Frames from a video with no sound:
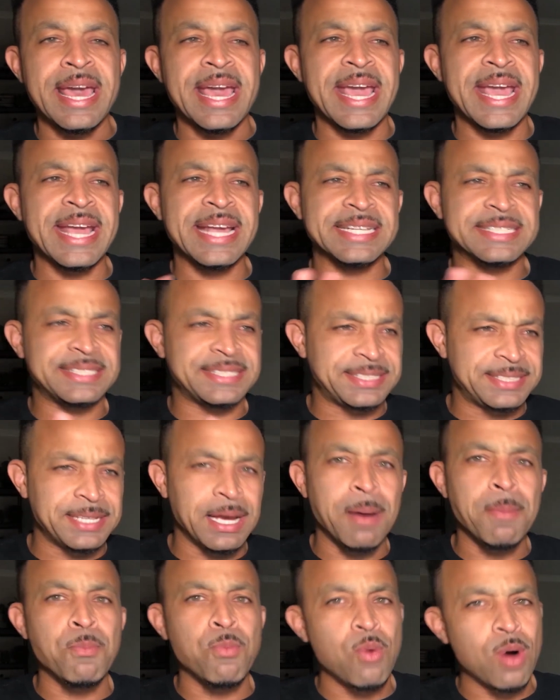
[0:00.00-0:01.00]
is
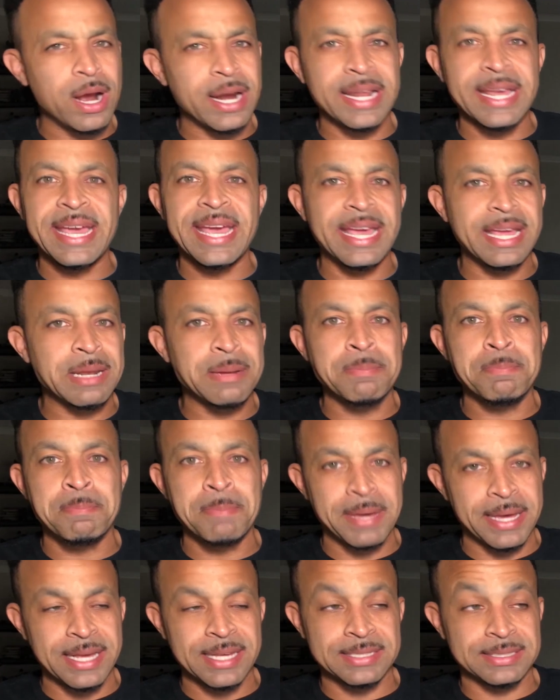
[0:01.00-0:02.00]
somewhat hit and
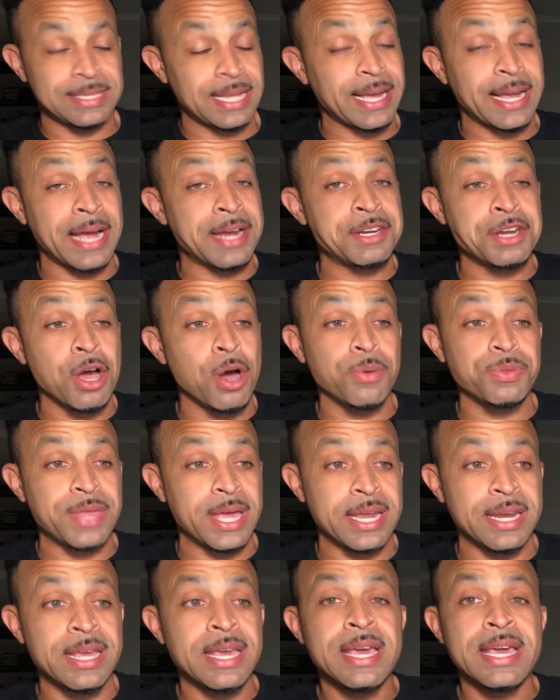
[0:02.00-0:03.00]
miss. Like, I know that